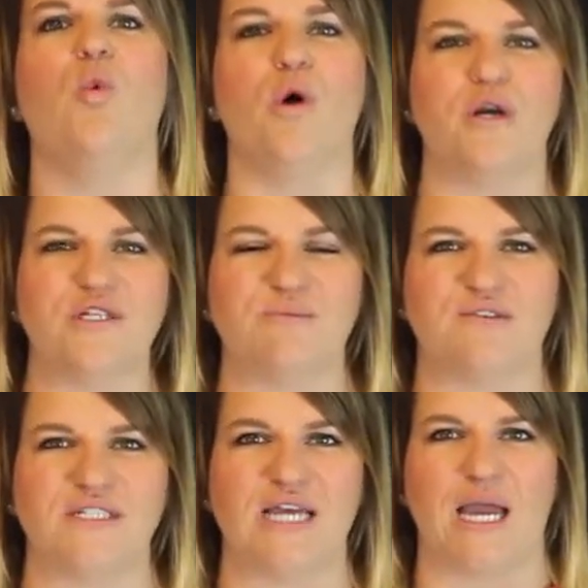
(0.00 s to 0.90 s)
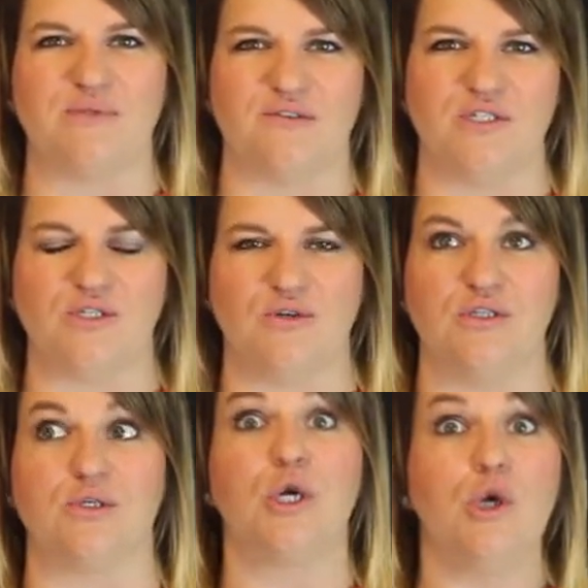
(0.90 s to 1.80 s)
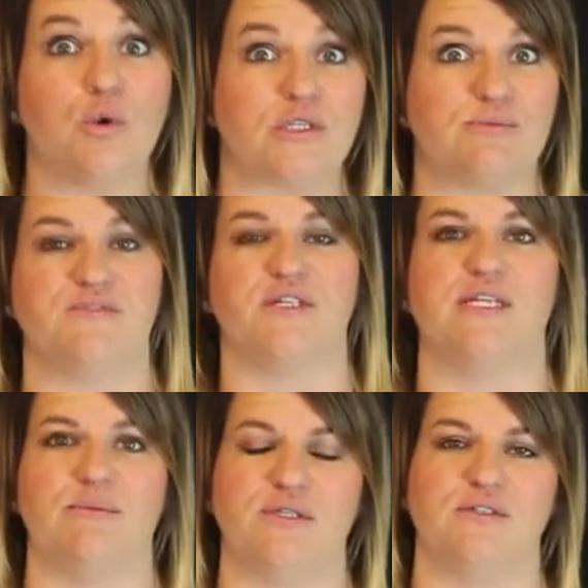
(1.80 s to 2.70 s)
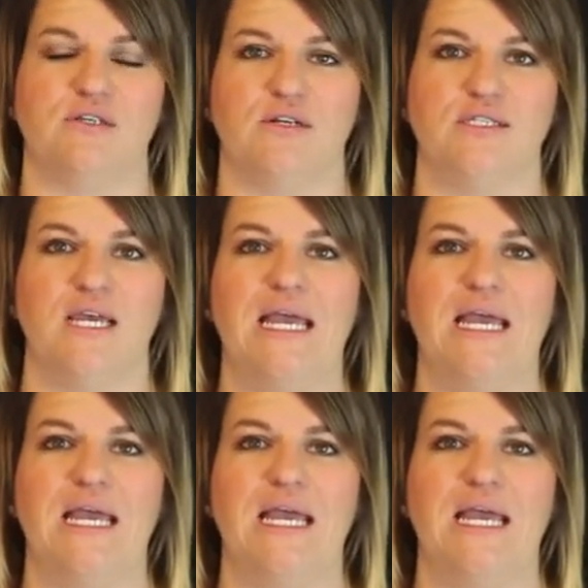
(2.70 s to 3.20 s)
What are some different types of students, or who are some different types of students